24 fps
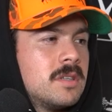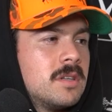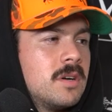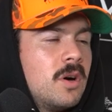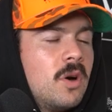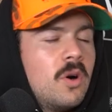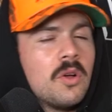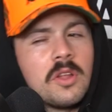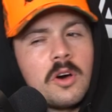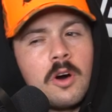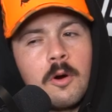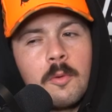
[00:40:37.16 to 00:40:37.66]

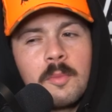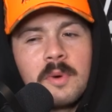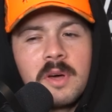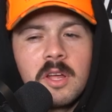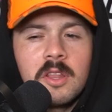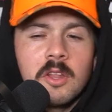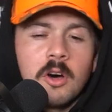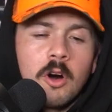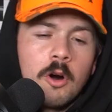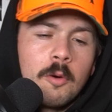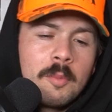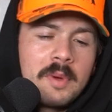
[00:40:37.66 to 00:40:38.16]
Oh,
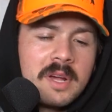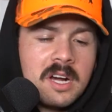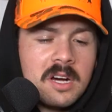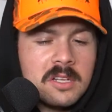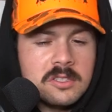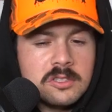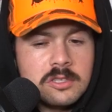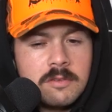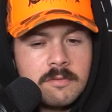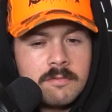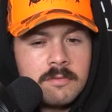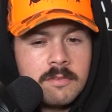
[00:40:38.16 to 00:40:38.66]
the homie
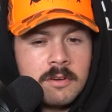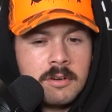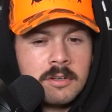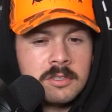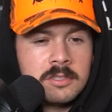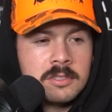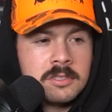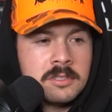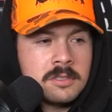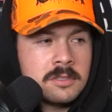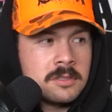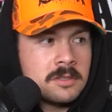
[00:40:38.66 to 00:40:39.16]

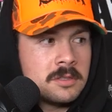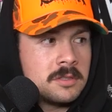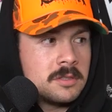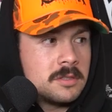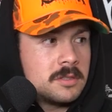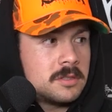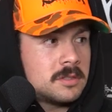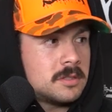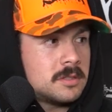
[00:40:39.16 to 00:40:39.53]
controversial.